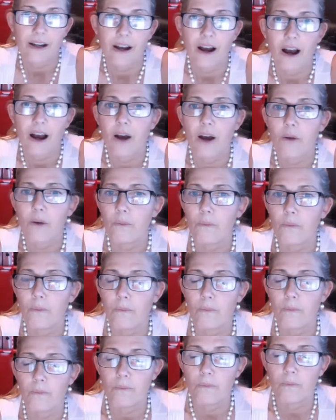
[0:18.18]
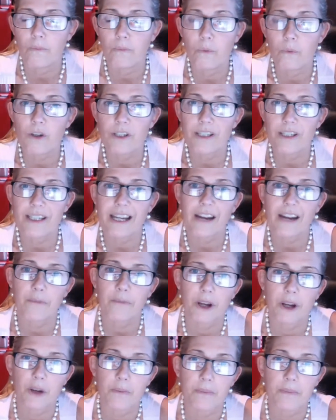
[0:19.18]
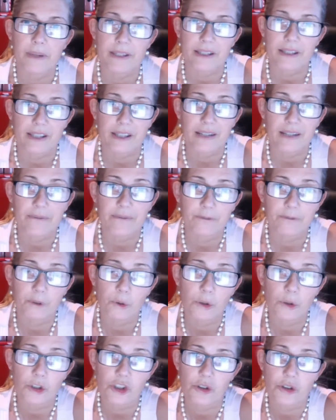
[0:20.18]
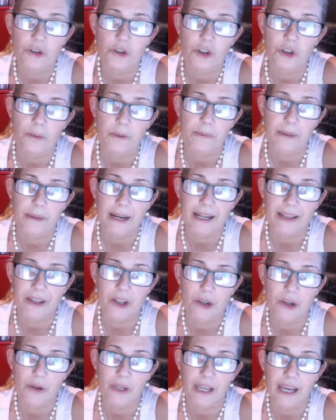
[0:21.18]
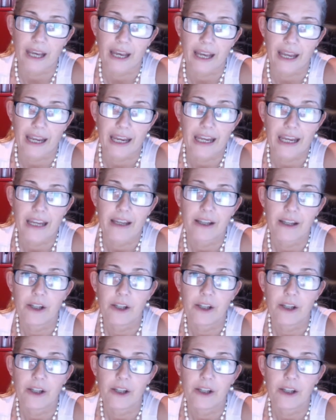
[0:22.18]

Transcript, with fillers: I wanted to have my own business. I had four shoe shops back in the UK.